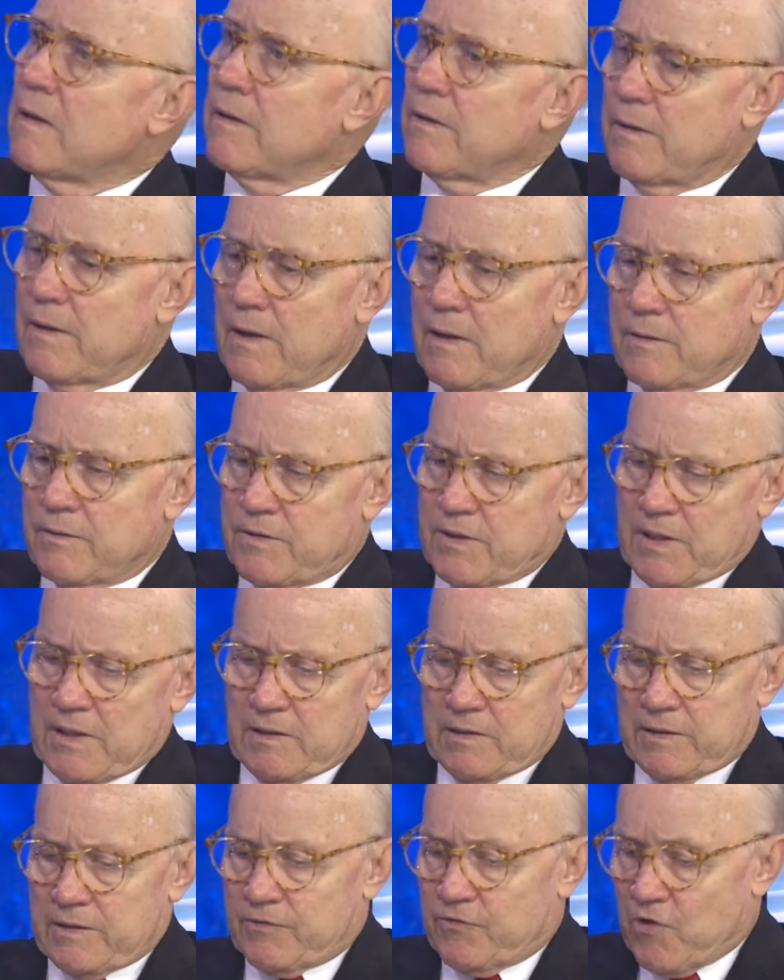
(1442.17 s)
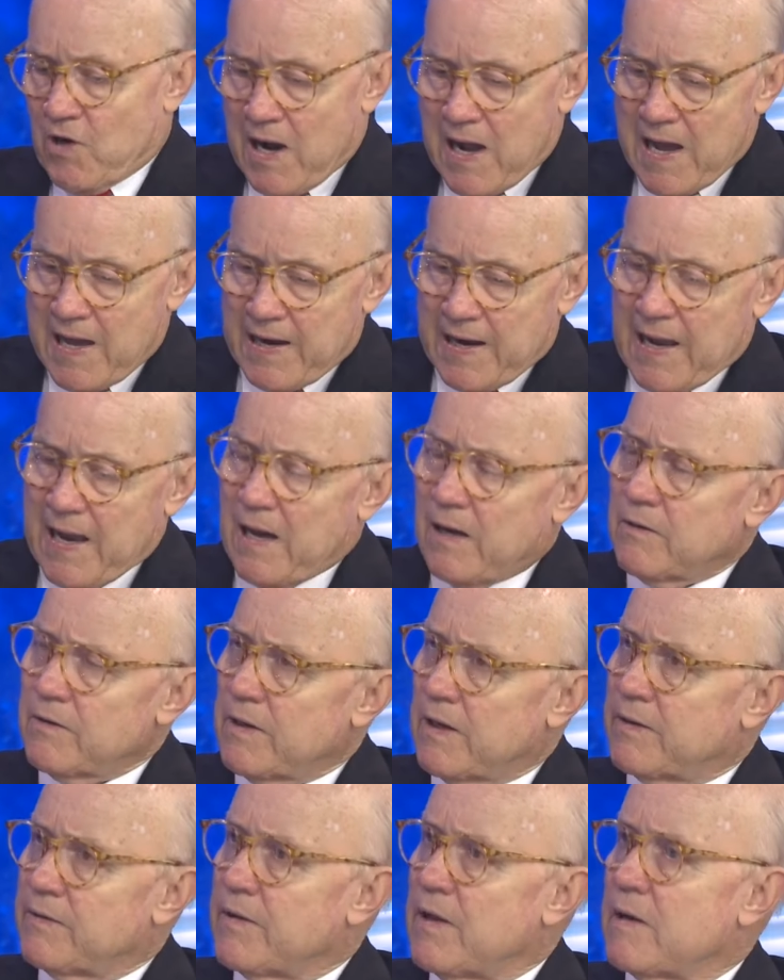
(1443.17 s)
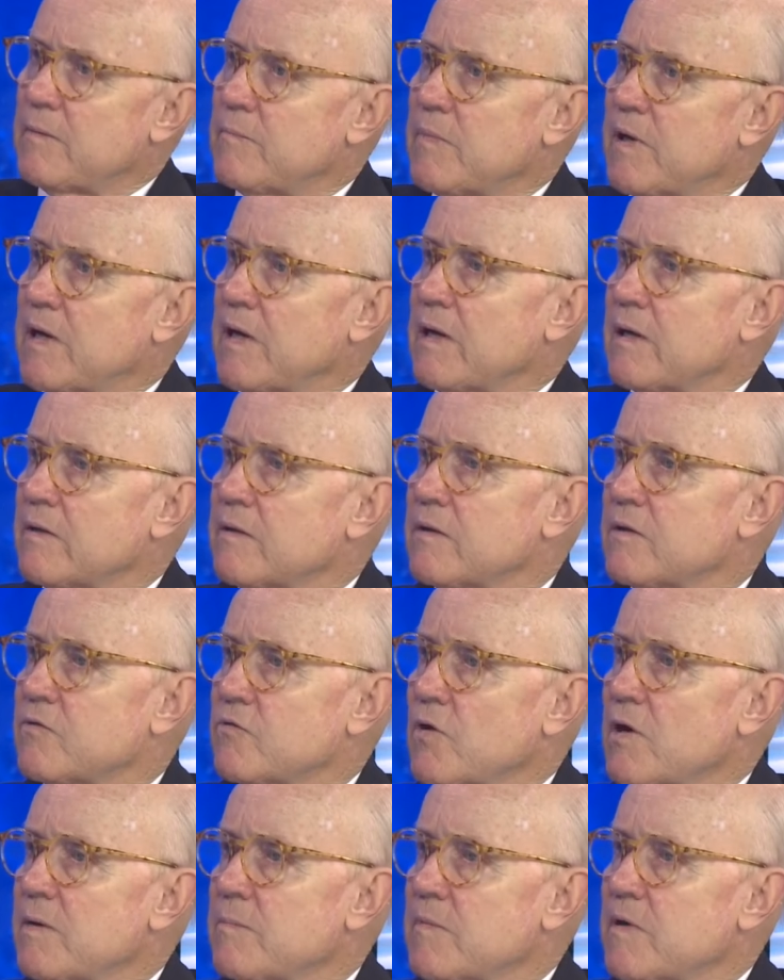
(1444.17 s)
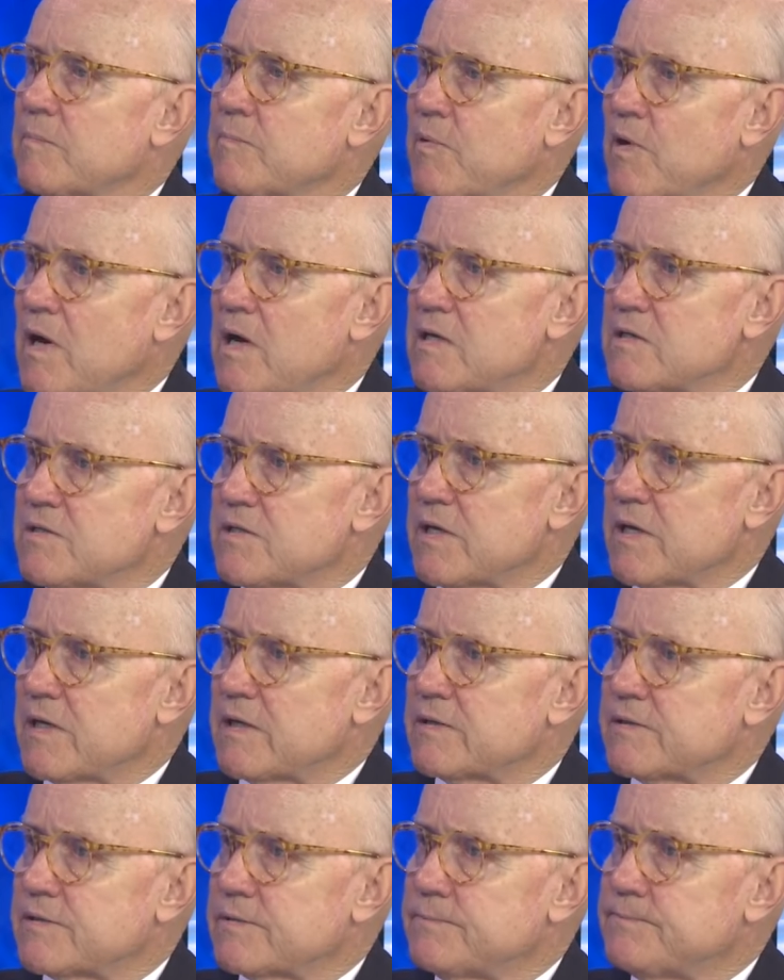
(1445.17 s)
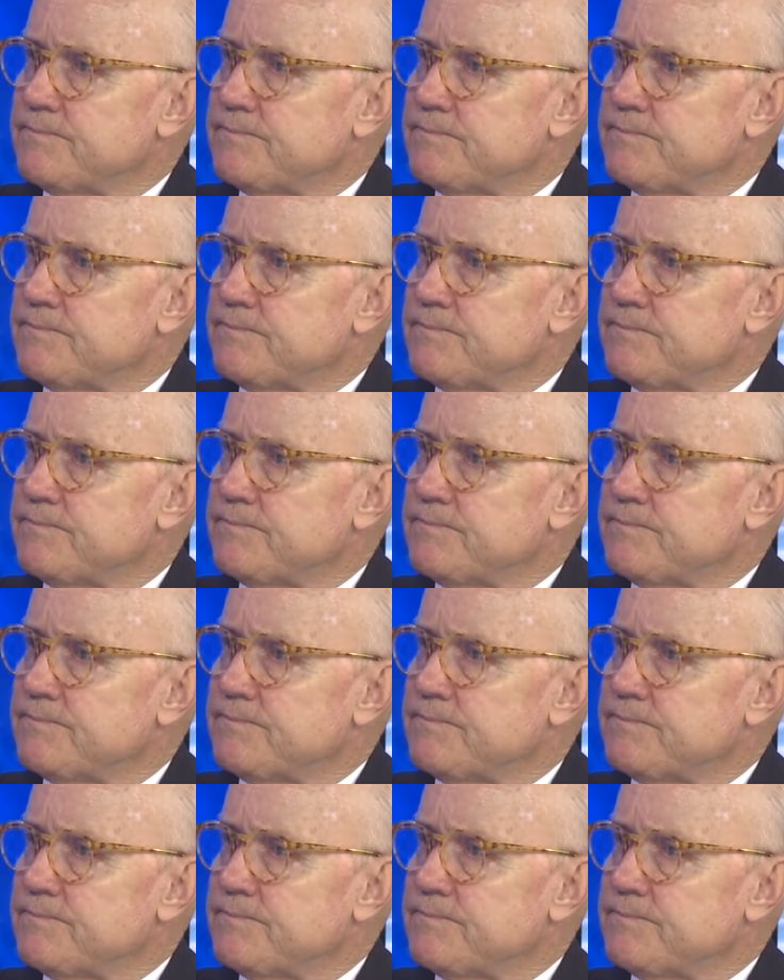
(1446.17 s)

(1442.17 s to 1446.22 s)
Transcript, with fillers: until they're dried out, and then begin the treatment process.